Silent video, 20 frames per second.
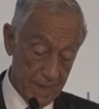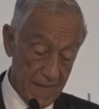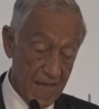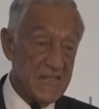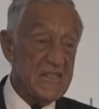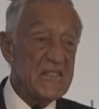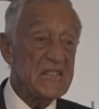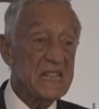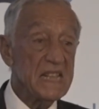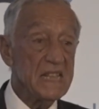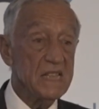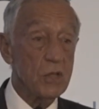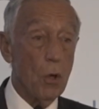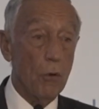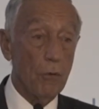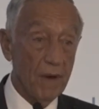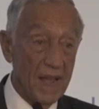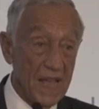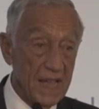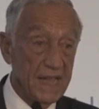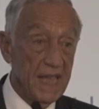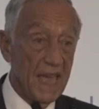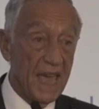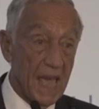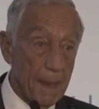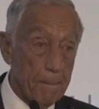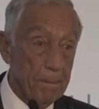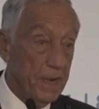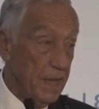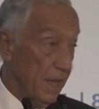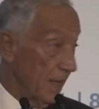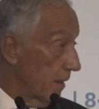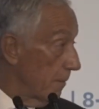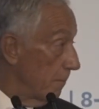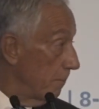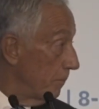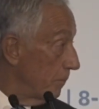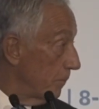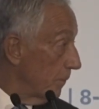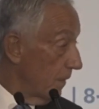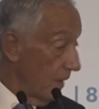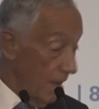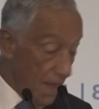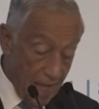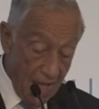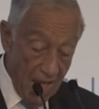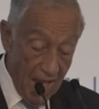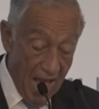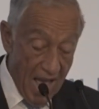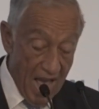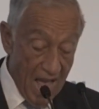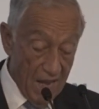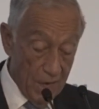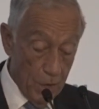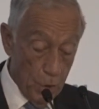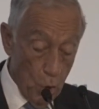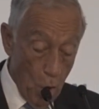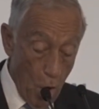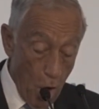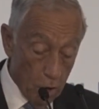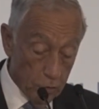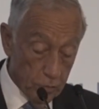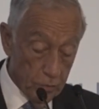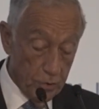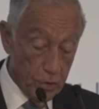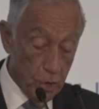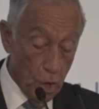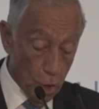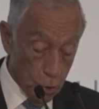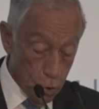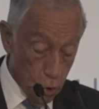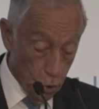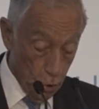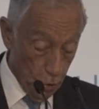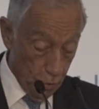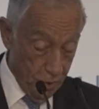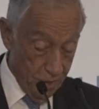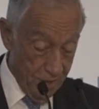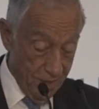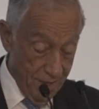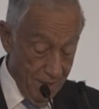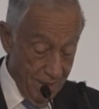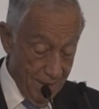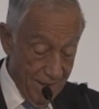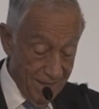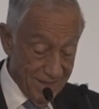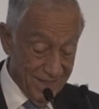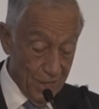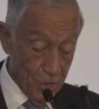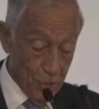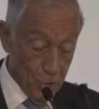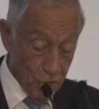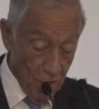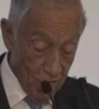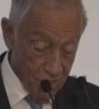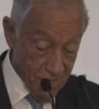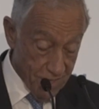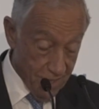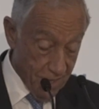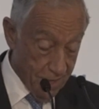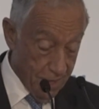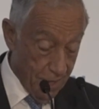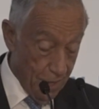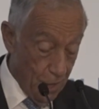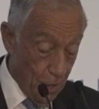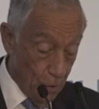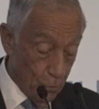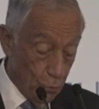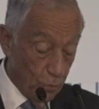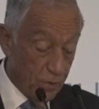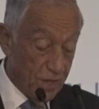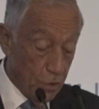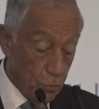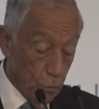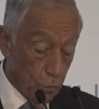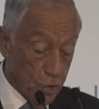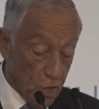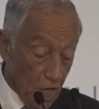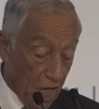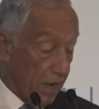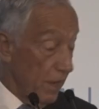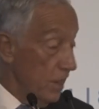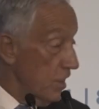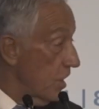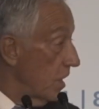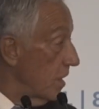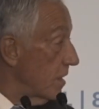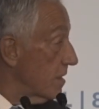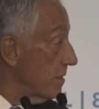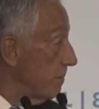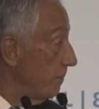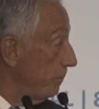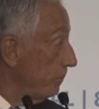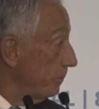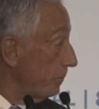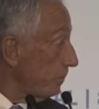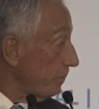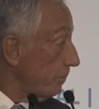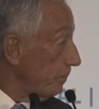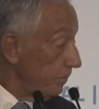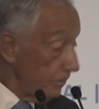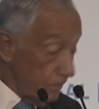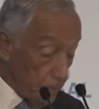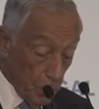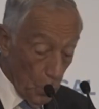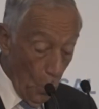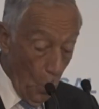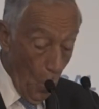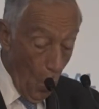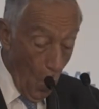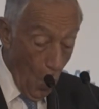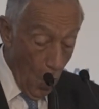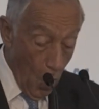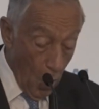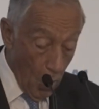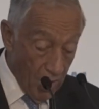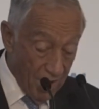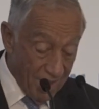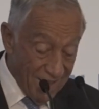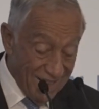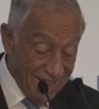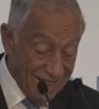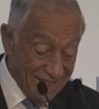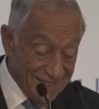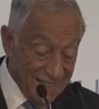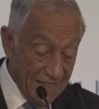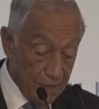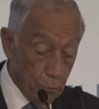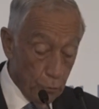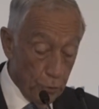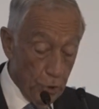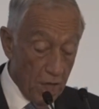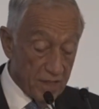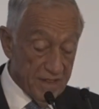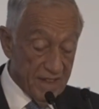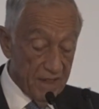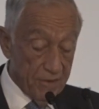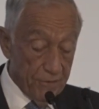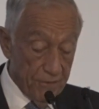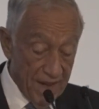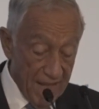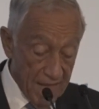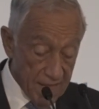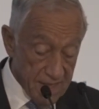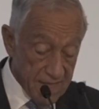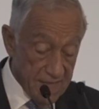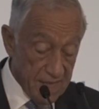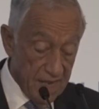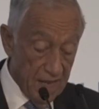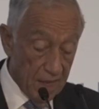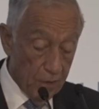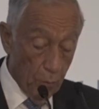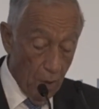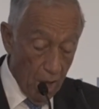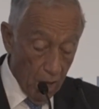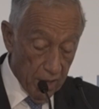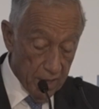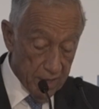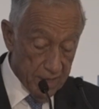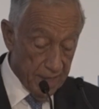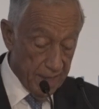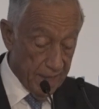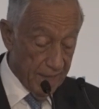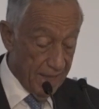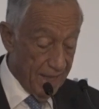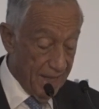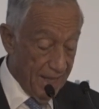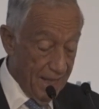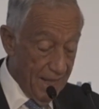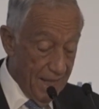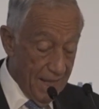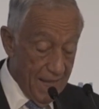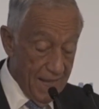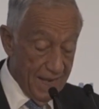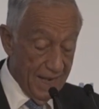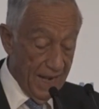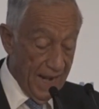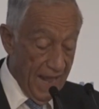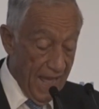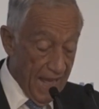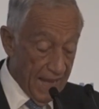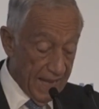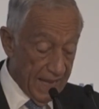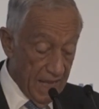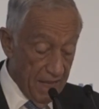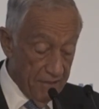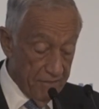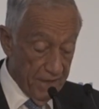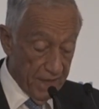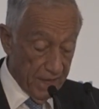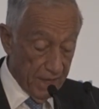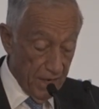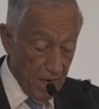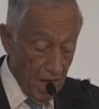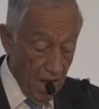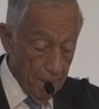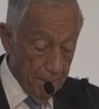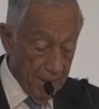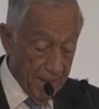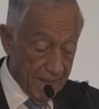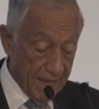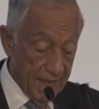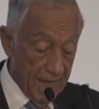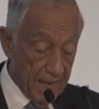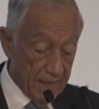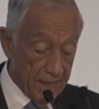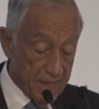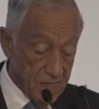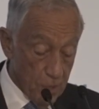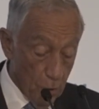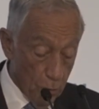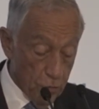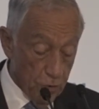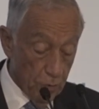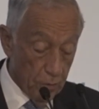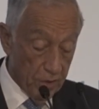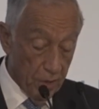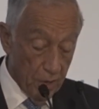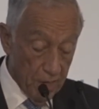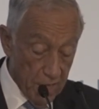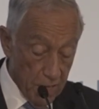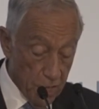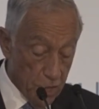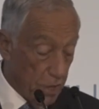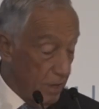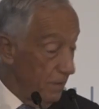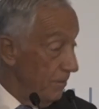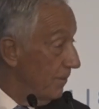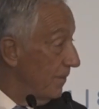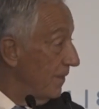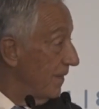as it is already happening, are not nurtured and adjusted to the new challenges, or they do not address inequality and lack of economic and social cohesion,